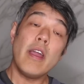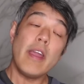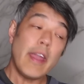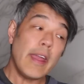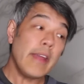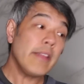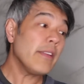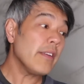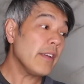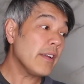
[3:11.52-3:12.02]

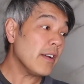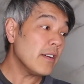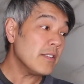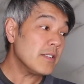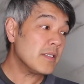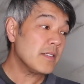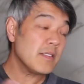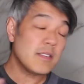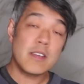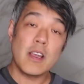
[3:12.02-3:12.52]
And it
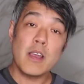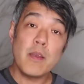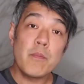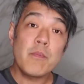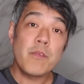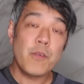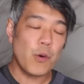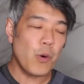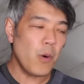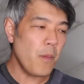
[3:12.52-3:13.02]
goes the same
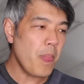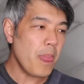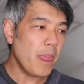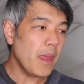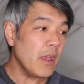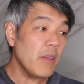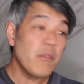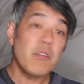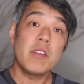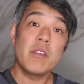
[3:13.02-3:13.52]
for
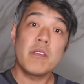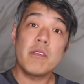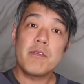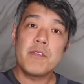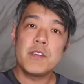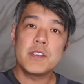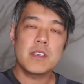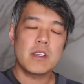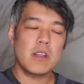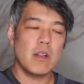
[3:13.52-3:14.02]
even
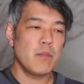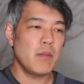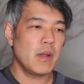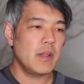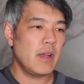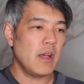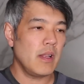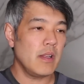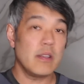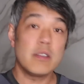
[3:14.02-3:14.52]
physical
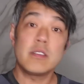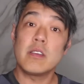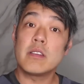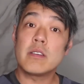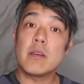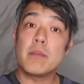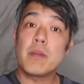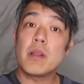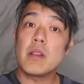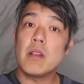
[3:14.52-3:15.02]
modalities, so
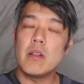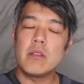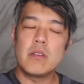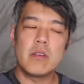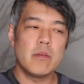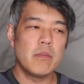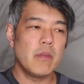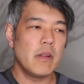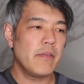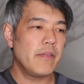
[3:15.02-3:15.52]
something like
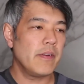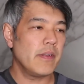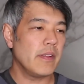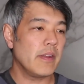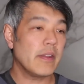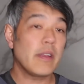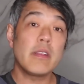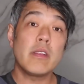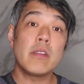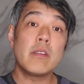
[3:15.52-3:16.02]
dermal
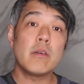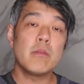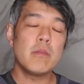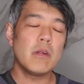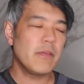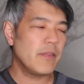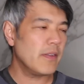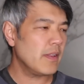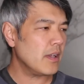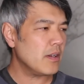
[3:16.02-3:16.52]
filler. Can a
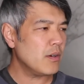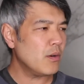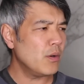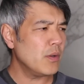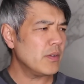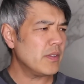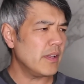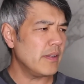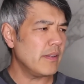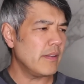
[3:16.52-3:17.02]
dermal filler
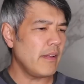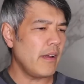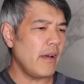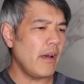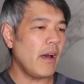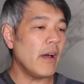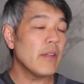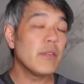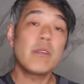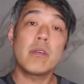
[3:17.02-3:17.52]
cause an
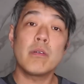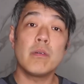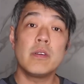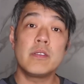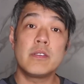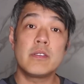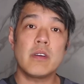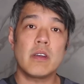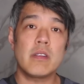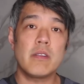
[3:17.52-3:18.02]

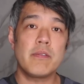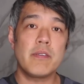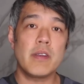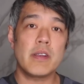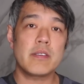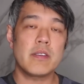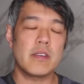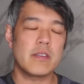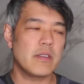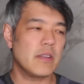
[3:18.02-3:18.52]
untoward side
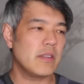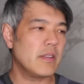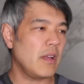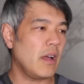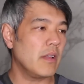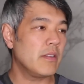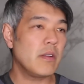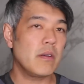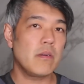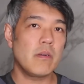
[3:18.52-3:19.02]
effect such as
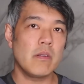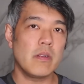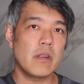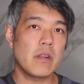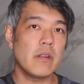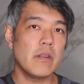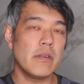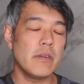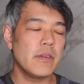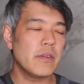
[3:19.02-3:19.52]
arterial
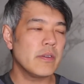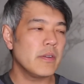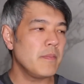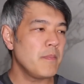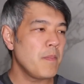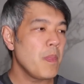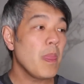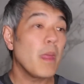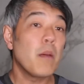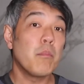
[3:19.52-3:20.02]

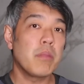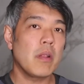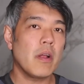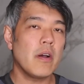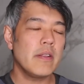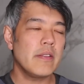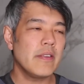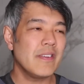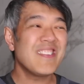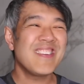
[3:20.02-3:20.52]
occlusion,
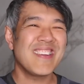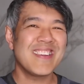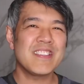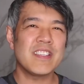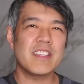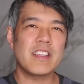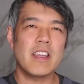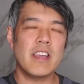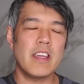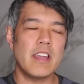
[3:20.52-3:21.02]
blindness? Yes,
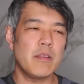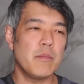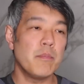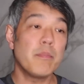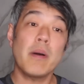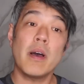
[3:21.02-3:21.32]
it can.